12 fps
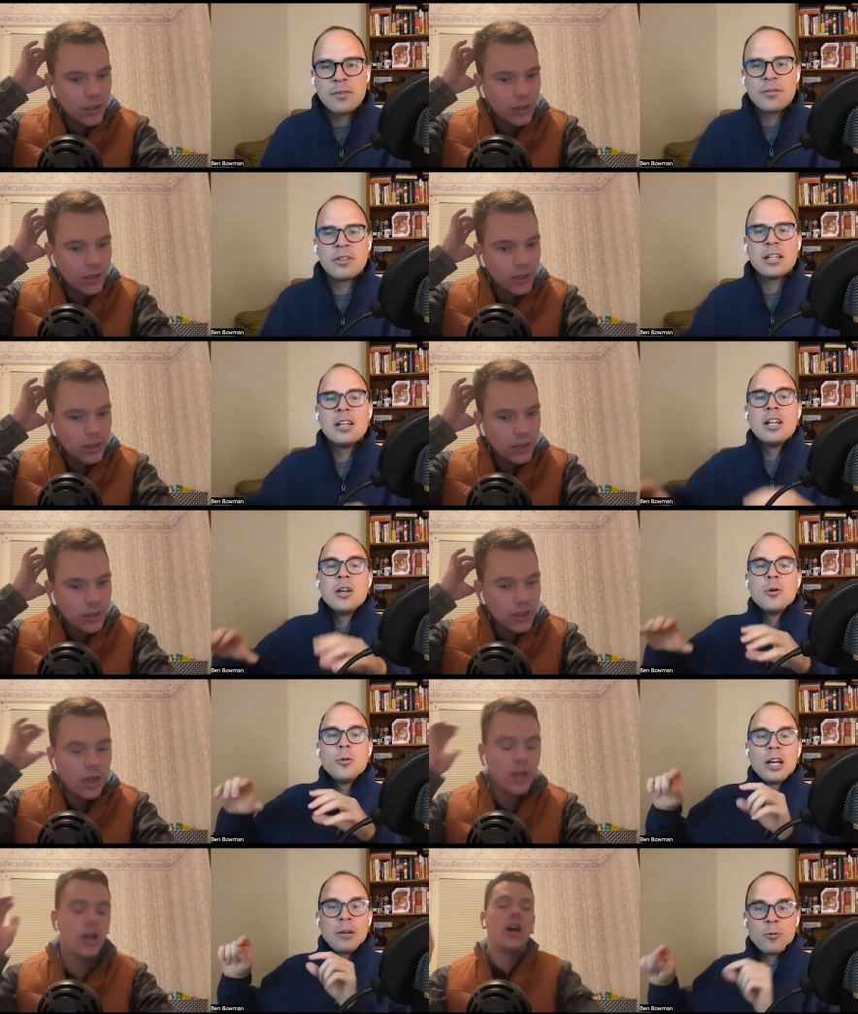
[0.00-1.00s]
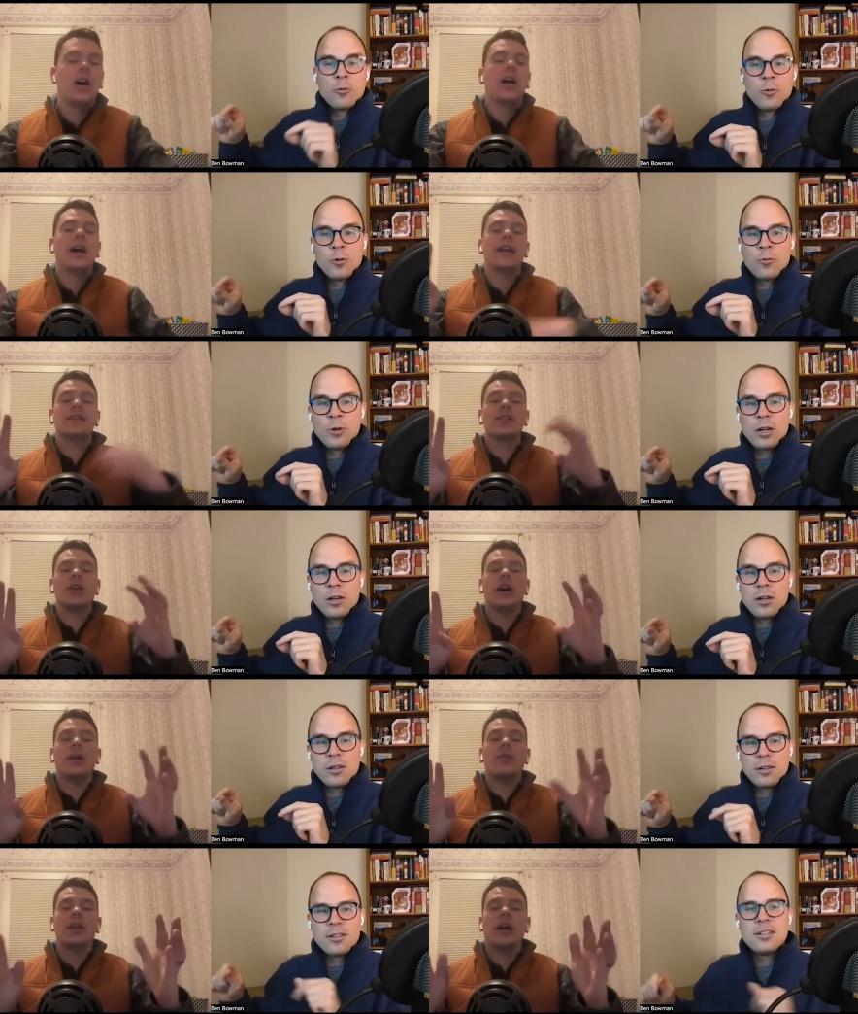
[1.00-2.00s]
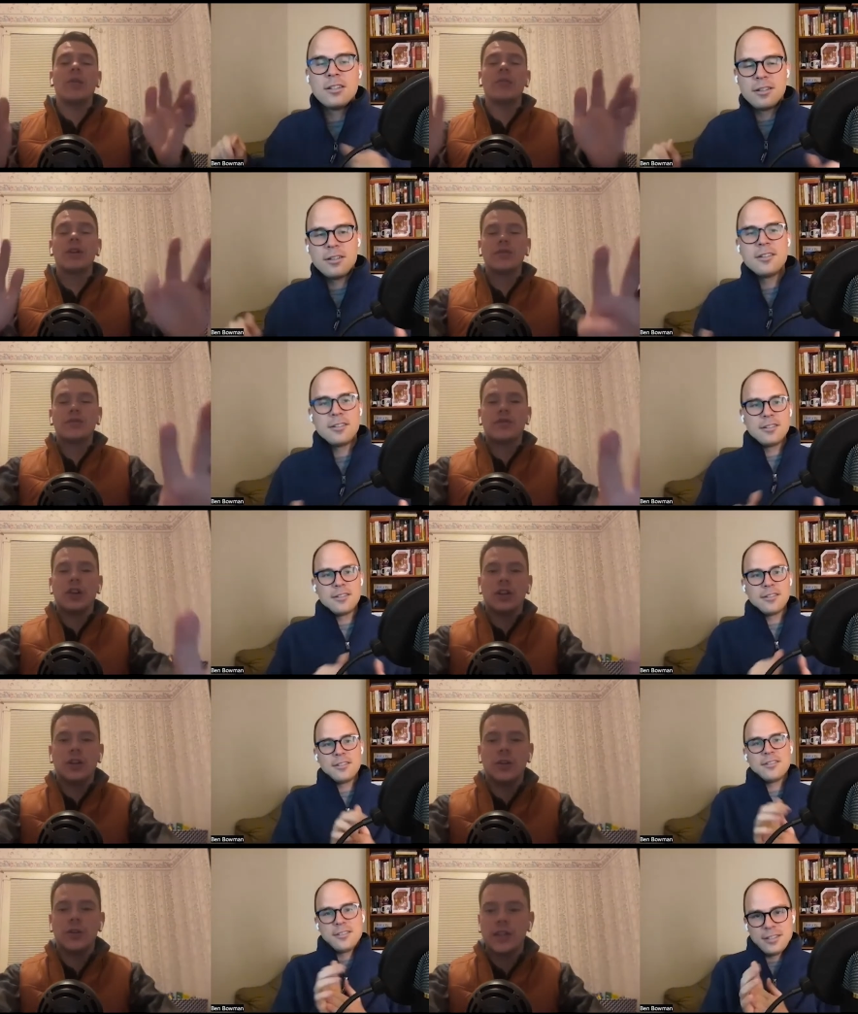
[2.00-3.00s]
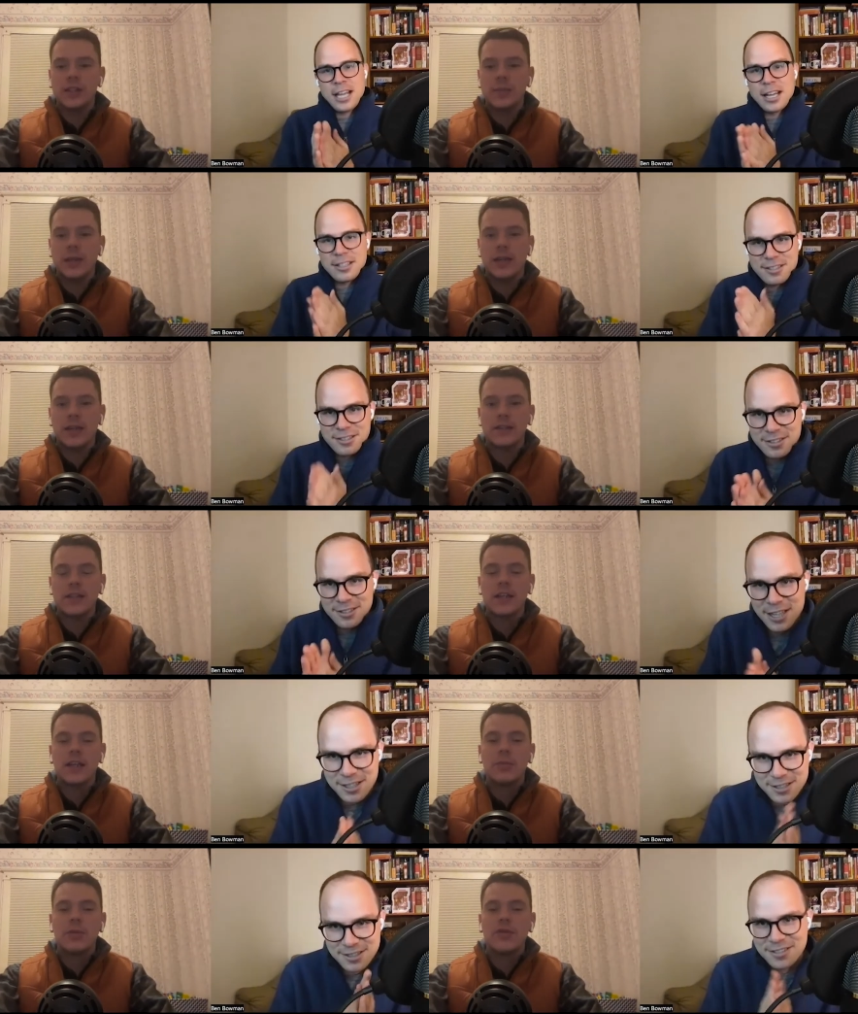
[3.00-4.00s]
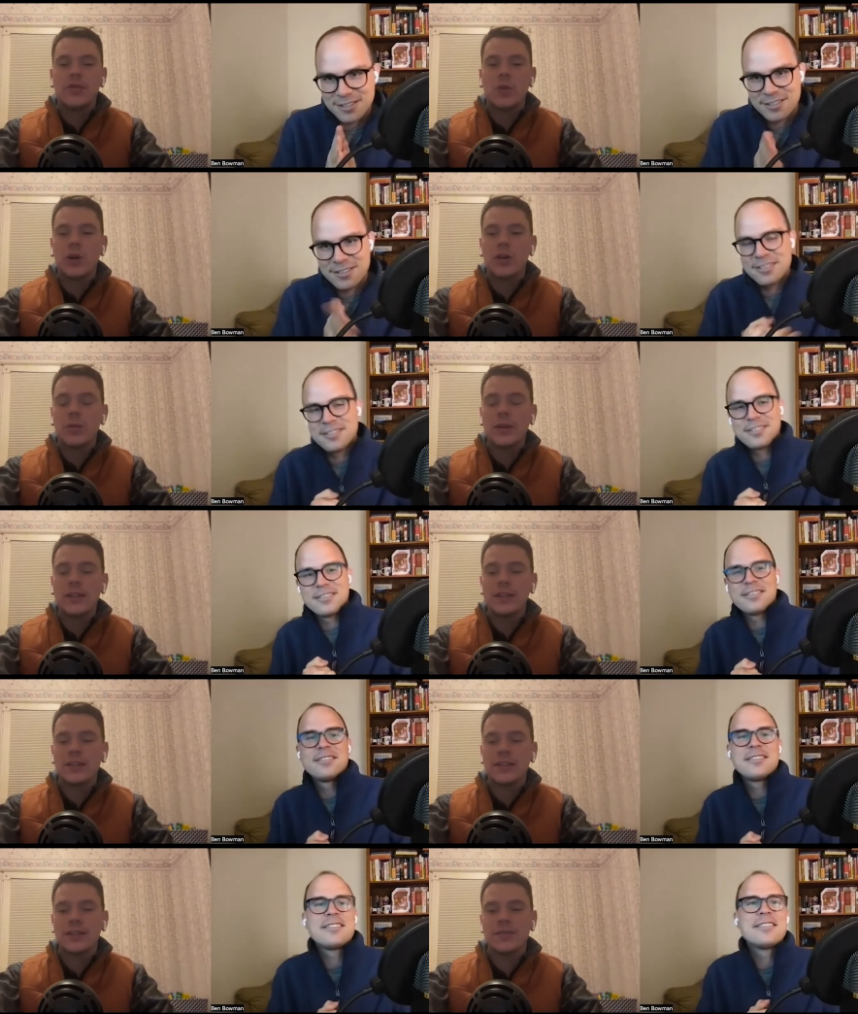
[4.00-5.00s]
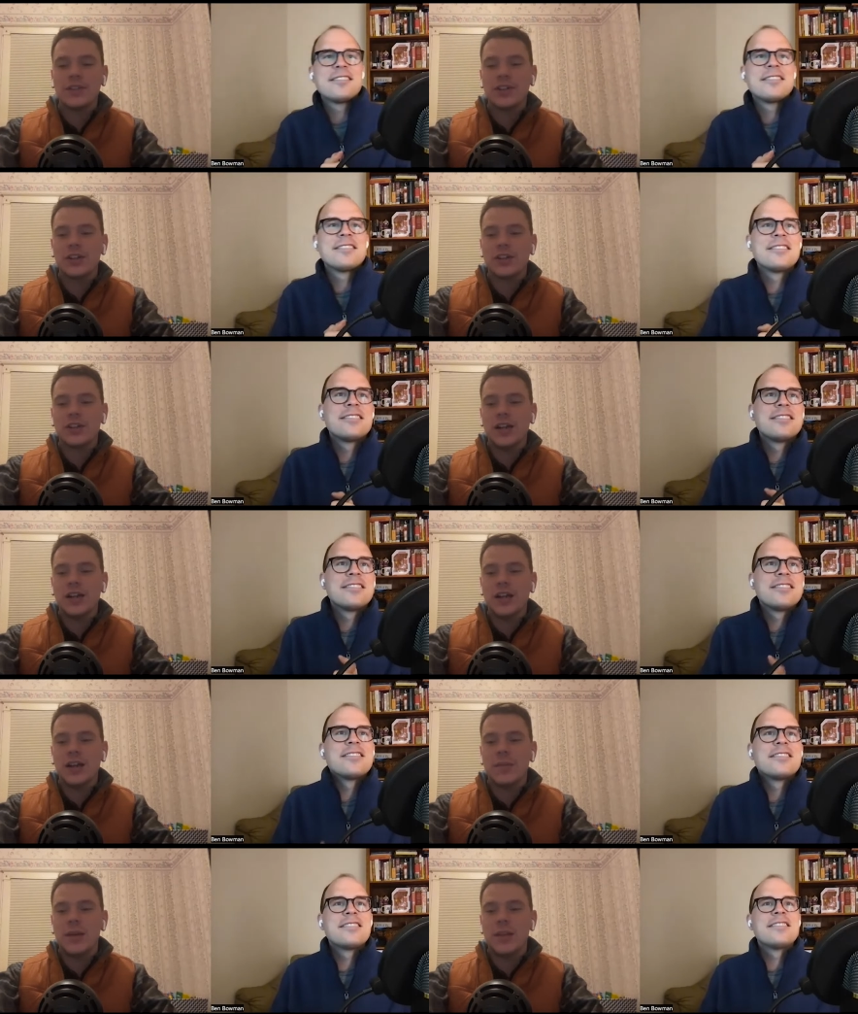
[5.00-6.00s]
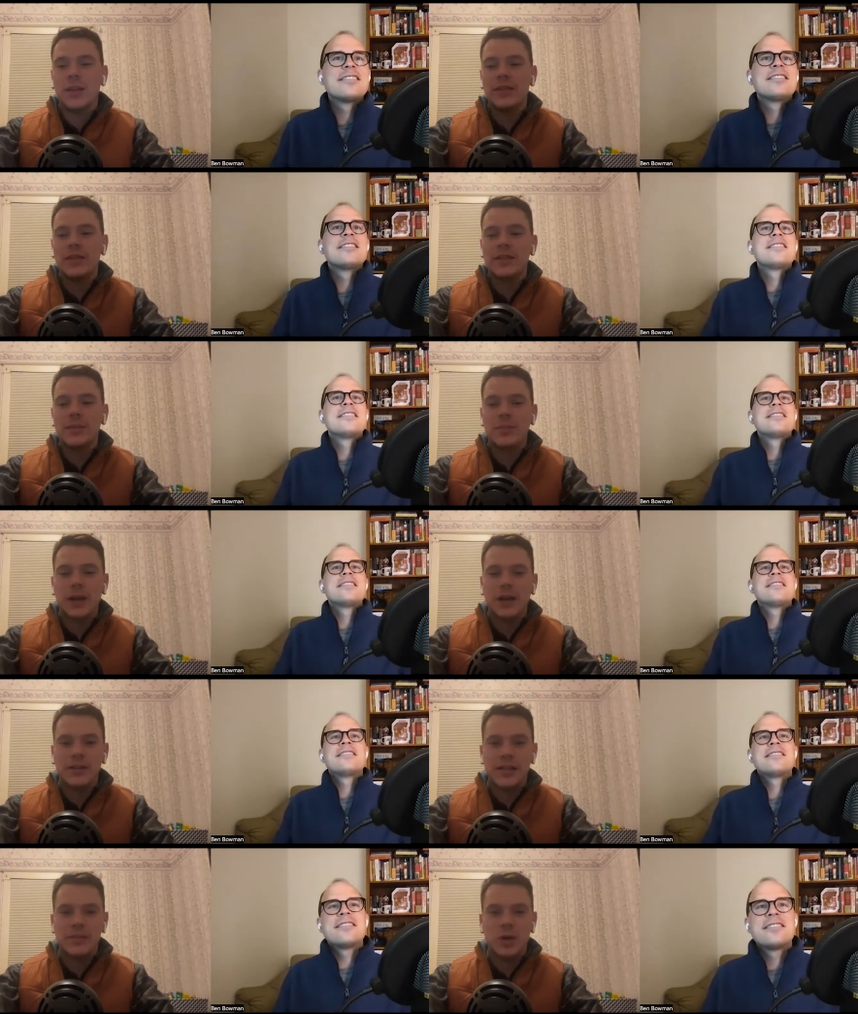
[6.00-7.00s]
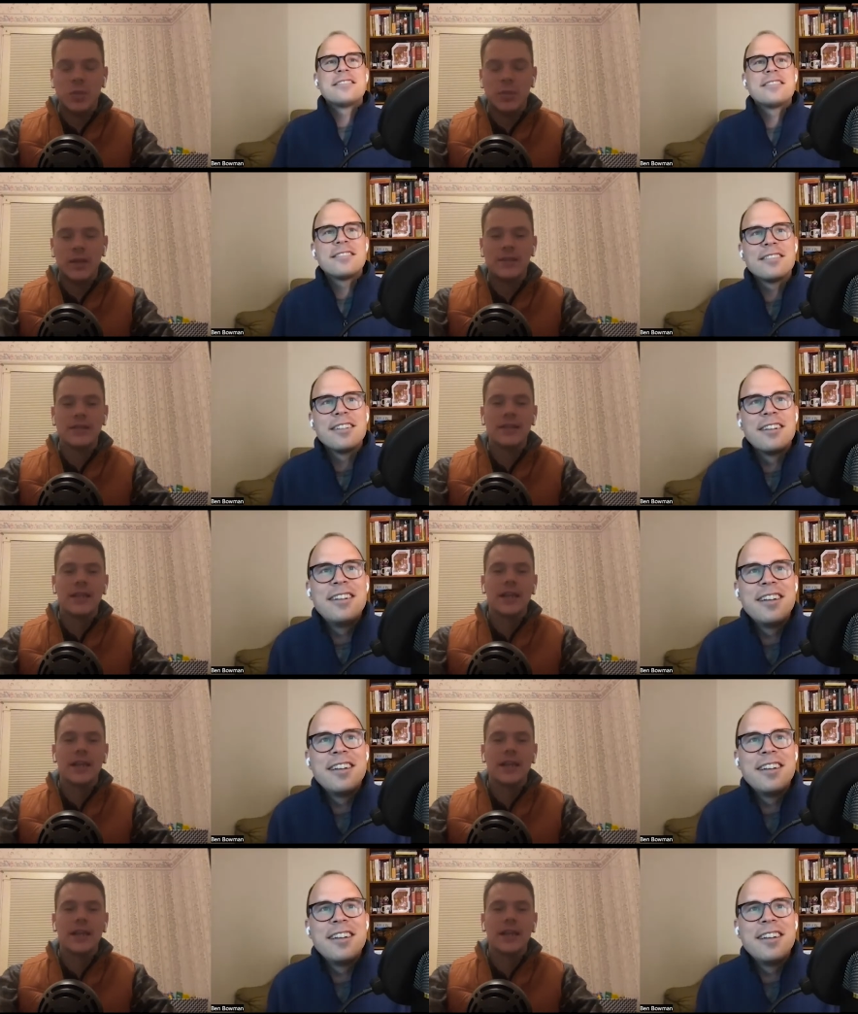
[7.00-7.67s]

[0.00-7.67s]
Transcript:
Speaker 1: pamphlet. What? All right, so
Speaker 2: I want to I'm going to front load this because yes, yes. before we deliver um, these embarrassing moments,